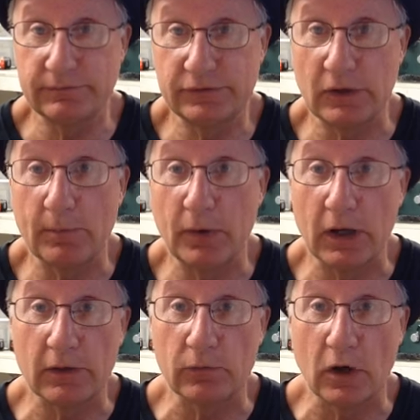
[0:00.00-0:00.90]
some
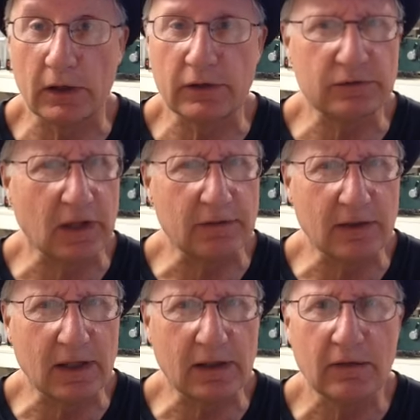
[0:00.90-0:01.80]
pocket rockets, I
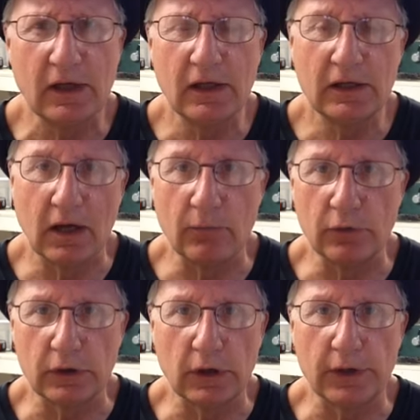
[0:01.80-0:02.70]
think, come
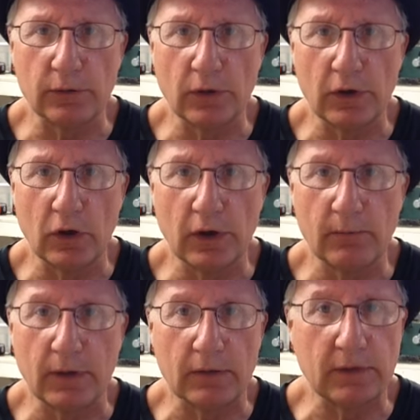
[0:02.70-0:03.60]
with a lighter right on
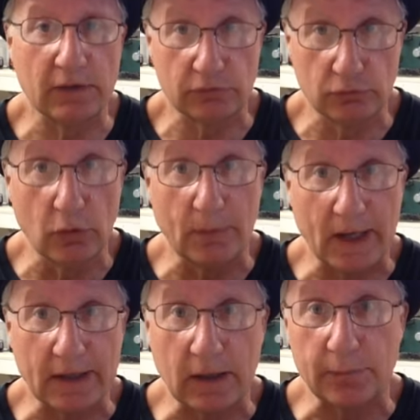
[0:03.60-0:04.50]
them, but as a real
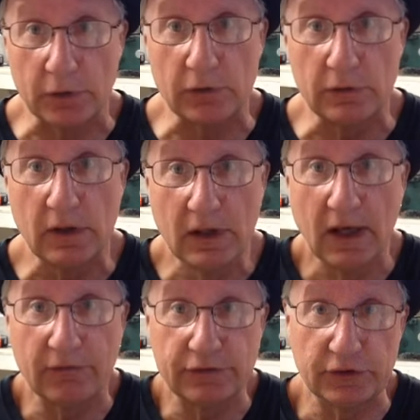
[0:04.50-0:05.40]
backup, you could
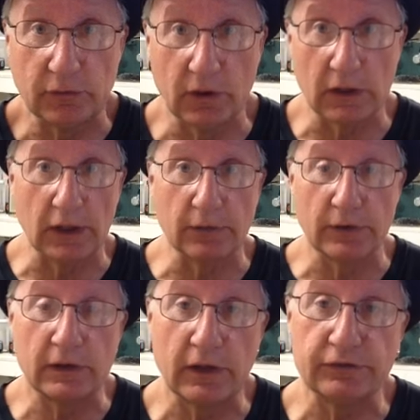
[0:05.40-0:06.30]
have a cigarette lighter
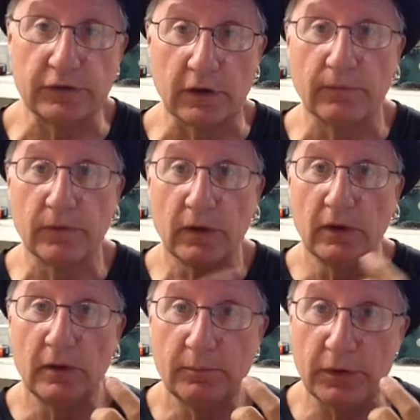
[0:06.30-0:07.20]
in case the
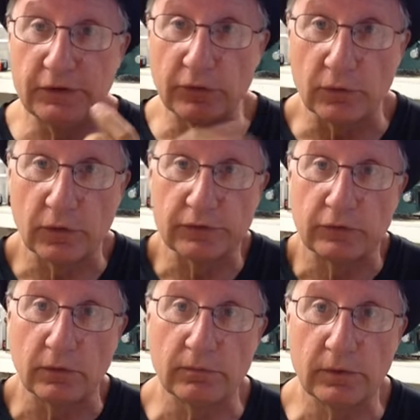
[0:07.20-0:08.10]
piezo
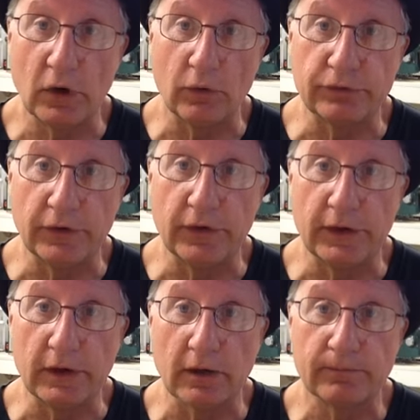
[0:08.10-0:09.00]
crystal goes in the